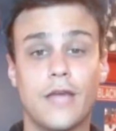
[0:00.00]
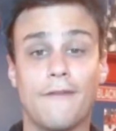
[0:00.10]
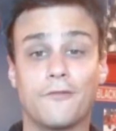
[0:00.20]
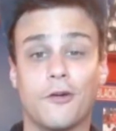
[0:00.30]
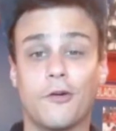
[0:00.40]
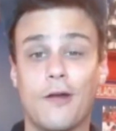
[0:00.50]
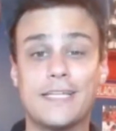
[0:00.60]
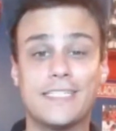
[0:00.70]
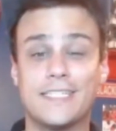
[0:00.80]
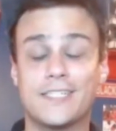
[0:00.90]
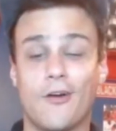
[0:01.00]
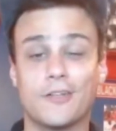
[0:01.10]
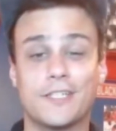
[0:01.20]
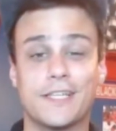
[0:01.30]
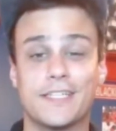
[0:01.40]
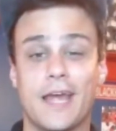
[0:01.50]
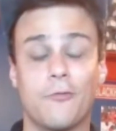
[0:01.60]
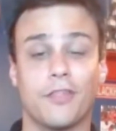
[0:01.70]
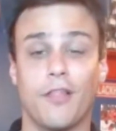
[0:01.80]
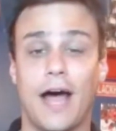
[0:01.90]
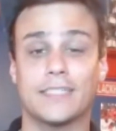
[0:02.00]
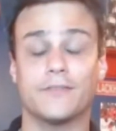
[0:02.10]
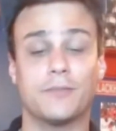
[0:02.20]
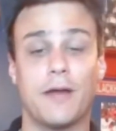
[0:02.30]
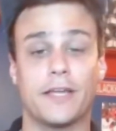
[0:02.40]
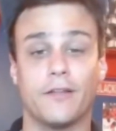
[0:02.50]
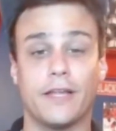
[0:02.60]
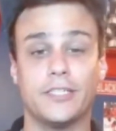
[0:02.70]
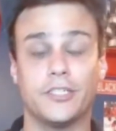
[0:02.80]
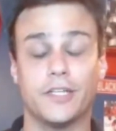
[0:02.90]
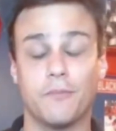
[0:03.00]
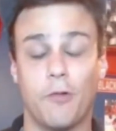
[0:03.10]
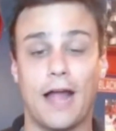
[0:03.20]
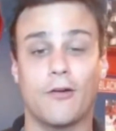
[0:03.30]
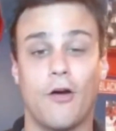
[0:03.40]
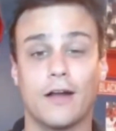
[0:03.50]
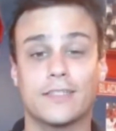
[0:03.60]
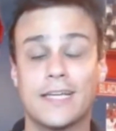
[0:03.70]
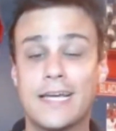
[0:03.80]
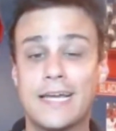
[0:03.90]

After a crazy start to the day with lots of speculation, the Blackhawks,